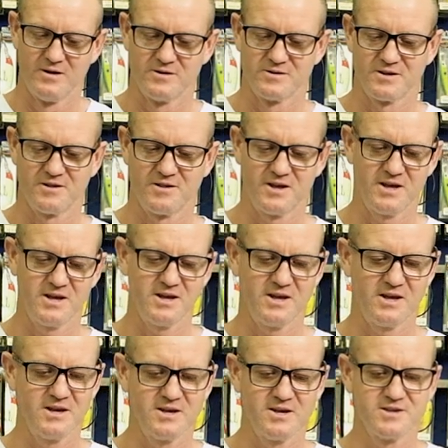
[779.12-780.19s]
So there
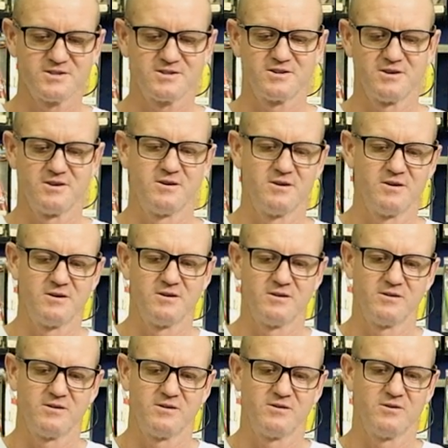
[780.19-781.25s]
is
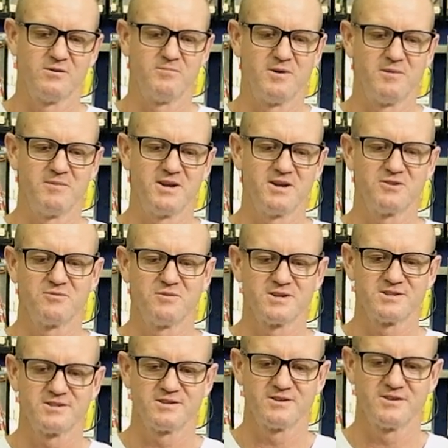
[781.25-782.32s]
your Bimini
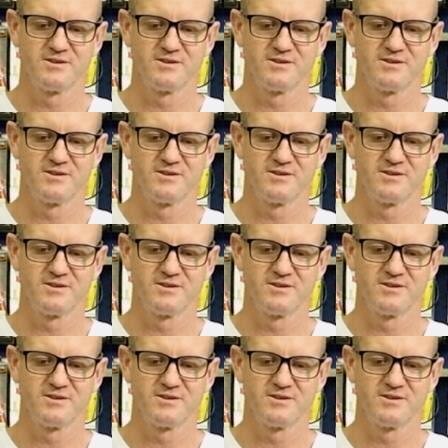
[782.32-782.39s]
twist